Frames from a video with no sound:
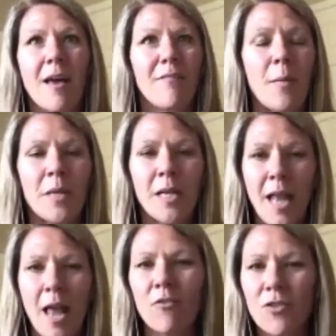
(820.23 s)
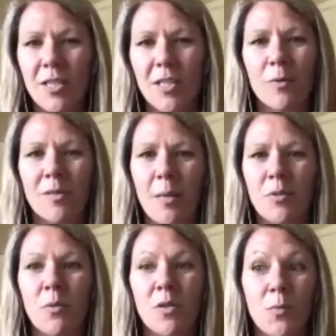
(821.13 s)
feminine energy was able
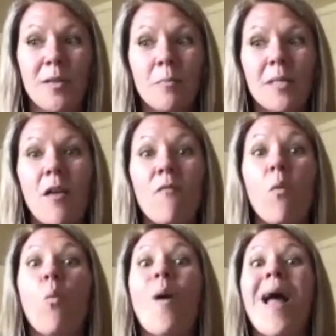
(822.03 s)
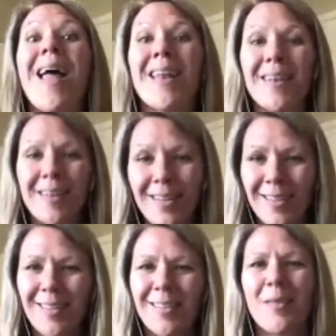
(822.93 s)
to express itself when
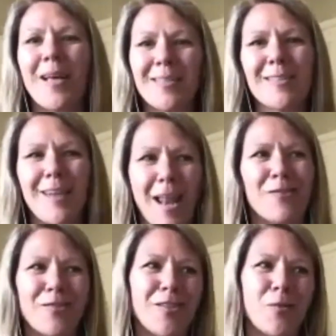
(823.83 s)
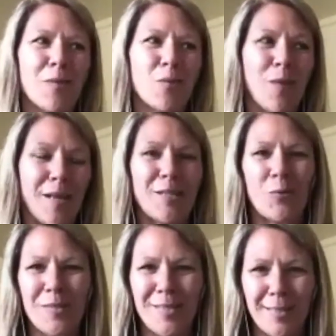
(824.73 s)
the masculine energy was ready to
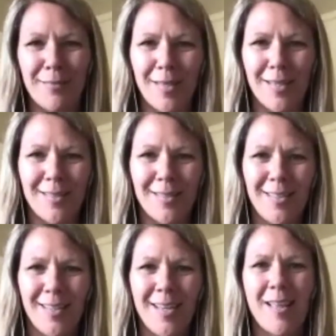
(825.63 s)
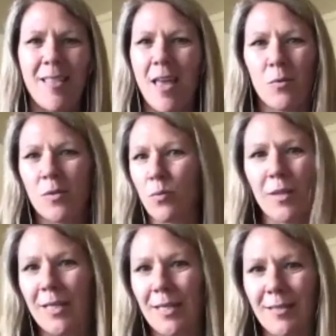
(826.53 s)
receive it. And then it was
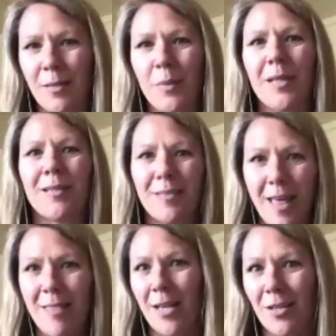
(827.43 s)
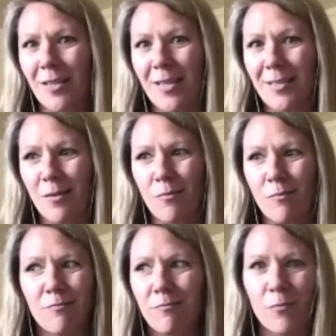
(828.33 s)
really easy, because then they could listen
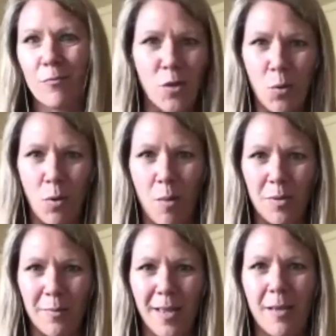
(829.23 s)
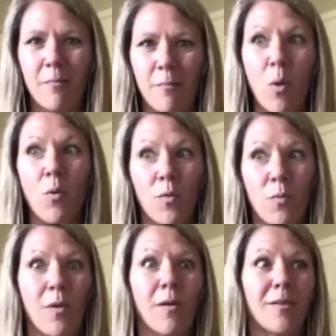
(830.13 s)
with no problem, and both
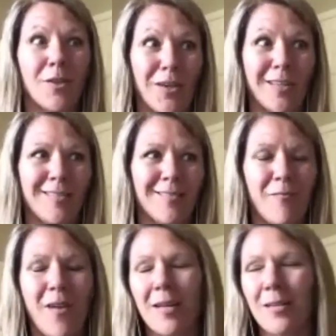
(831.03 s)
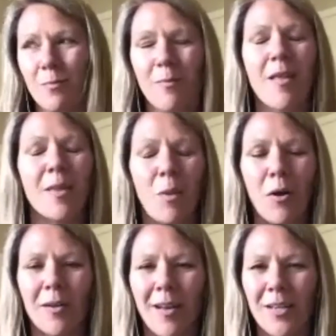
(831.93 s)
were good. In fact, I think
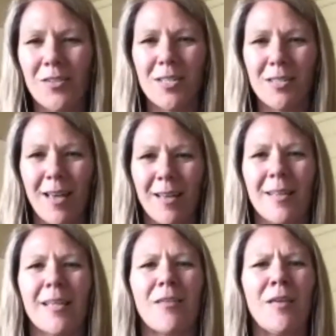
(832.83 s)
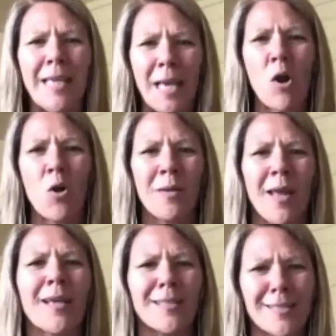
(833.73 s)
Mark and I used to do that. Like if he came home and
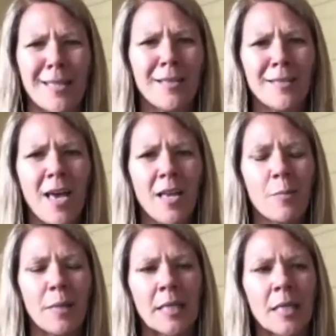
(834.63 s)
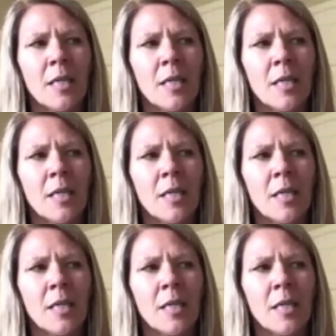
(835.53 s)
I could sense that, I'd be like,